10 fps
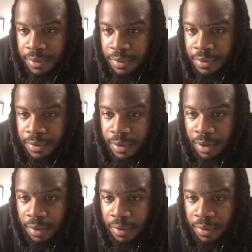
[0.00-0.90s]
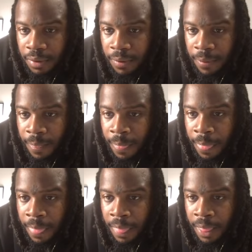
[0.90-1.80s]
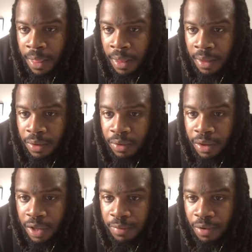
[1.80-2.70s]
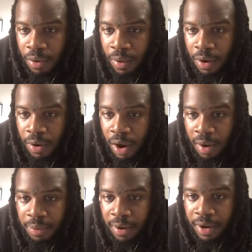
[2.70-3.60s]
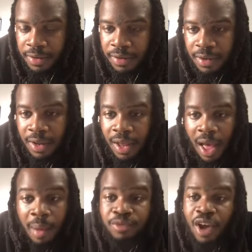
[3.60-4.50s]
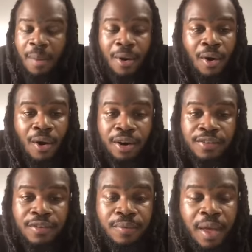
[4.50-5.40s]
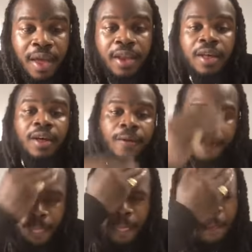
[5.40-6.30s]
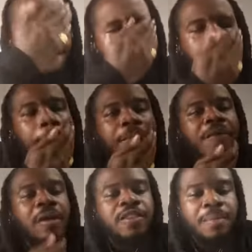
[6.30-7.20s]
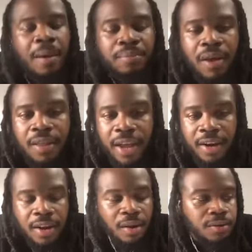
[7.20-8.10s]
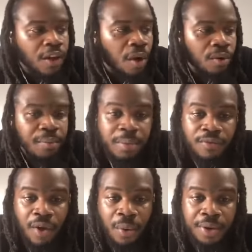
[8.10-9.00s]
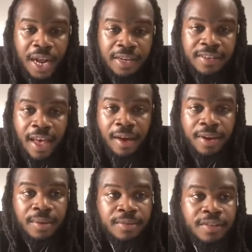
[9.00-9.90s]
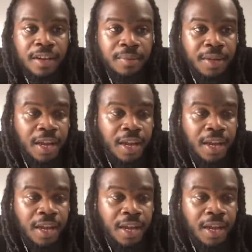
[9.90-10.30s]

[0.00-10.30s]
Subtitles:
Shalom. You keep your word, all praises. I'm trying my hardest to, man. You know what I'm saying? My brother had a long talk with me before I went out of town, and he was telling me that